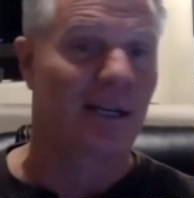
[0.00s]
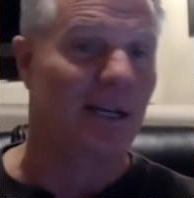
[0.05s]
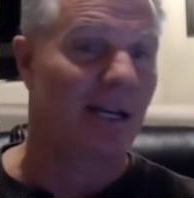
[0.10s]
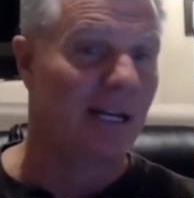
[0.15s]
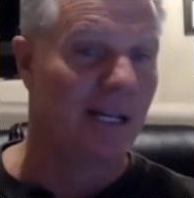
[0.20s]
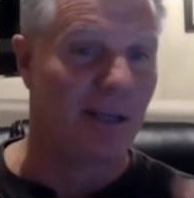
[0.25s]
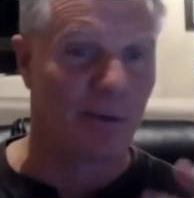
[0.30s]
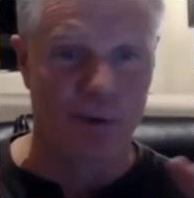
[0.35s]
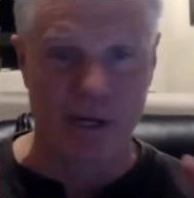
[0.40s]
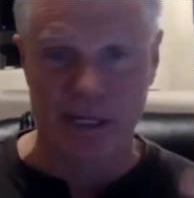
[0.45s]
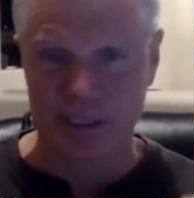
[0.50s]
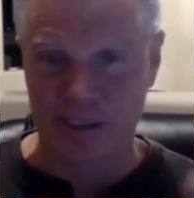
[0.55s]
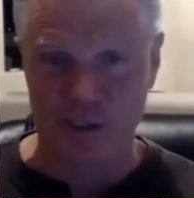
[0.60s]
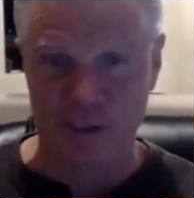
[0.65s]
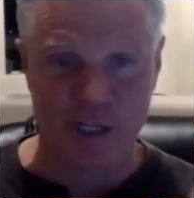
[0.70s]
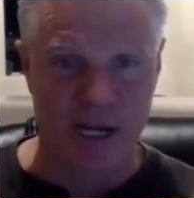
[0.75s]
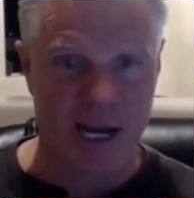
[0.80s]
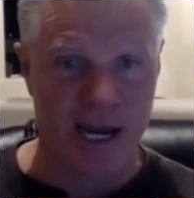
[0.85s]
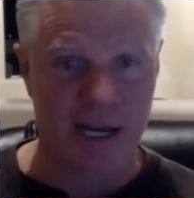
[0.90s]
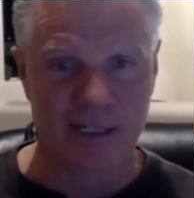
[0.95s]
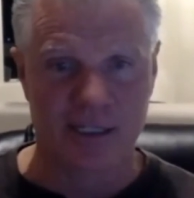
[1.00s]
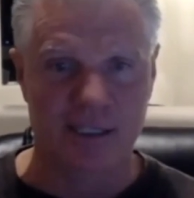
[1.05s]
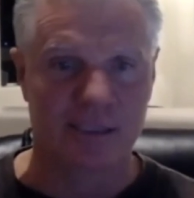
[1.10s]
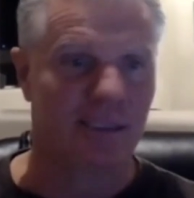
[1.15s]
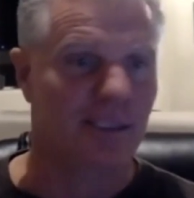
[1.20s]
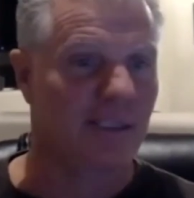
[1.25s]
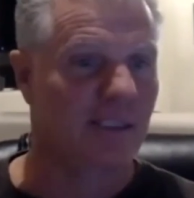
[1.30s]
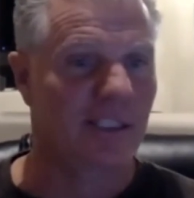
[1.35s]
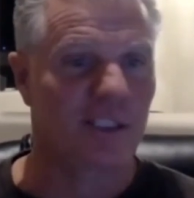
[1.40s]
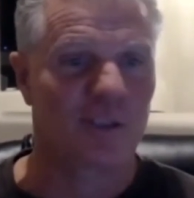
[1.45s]
and he went and checked and
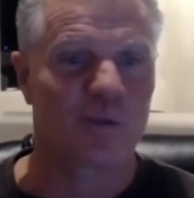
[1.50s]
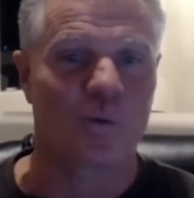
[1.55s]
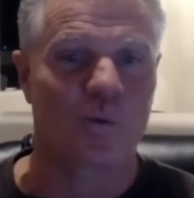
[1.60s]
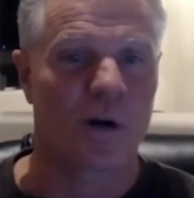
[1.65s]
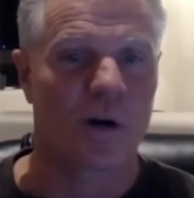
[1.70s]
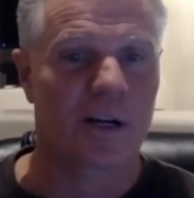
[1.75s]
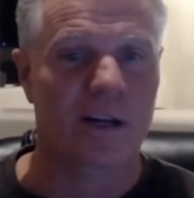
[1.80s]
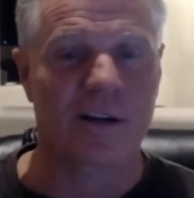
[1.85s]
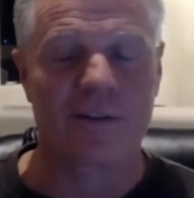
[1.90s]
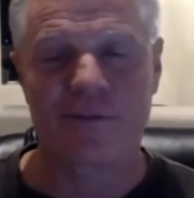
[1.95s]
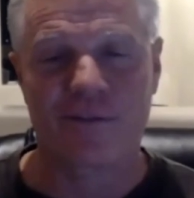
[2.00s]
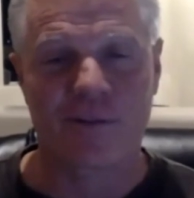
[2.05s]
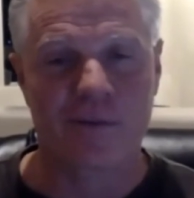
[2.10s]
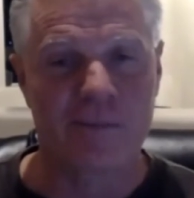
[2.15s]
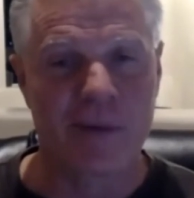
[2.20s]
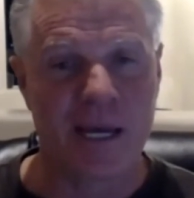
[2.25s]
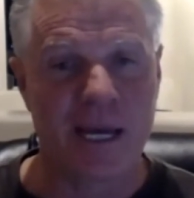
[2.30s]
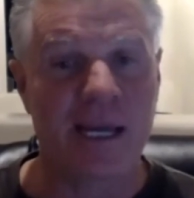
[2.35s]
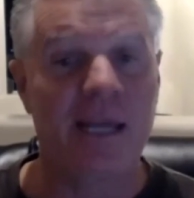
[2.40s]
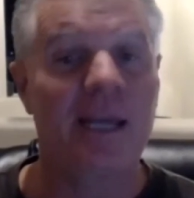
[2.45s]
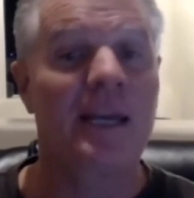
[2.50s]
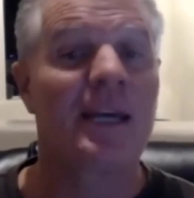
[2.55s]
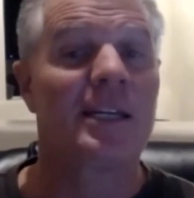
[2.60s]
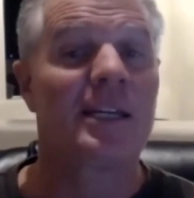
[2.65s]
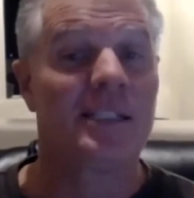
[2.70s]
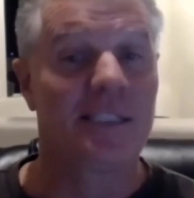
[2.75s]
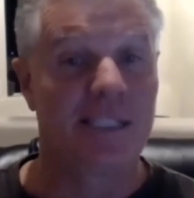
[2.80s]
says, "It's working for me.